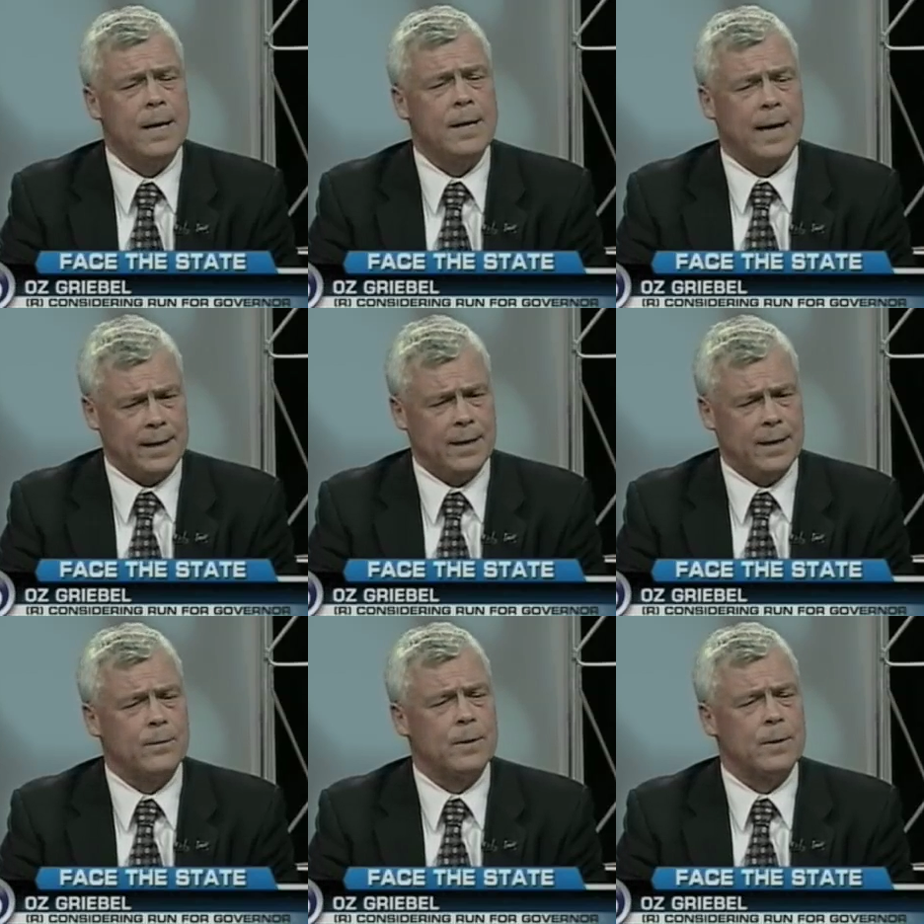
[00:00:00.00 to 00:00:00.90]
The
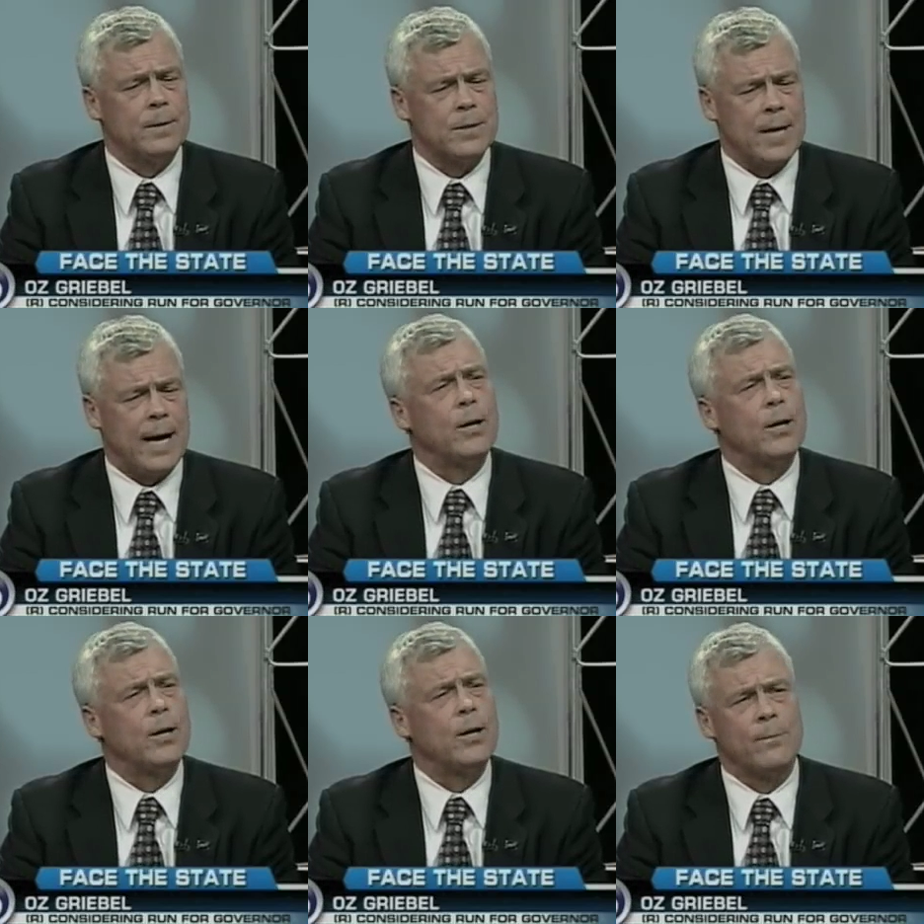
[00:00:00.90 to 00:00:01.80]
idea, the desire
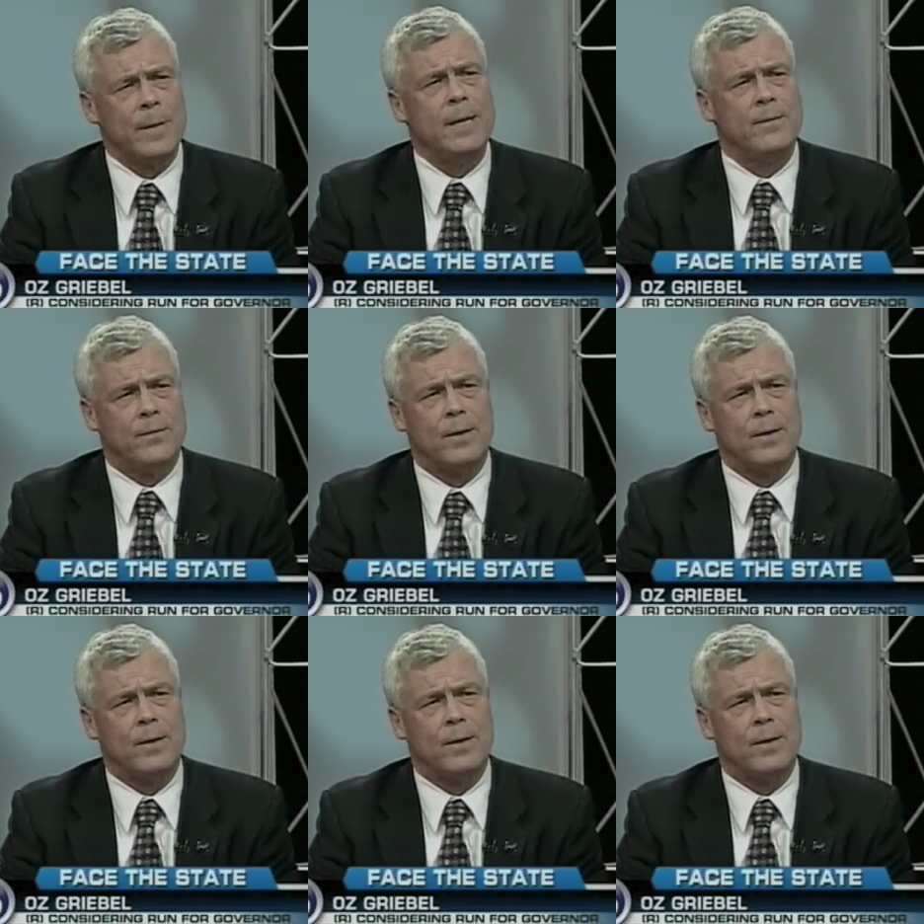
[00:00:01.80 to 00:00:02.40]
to have meaningful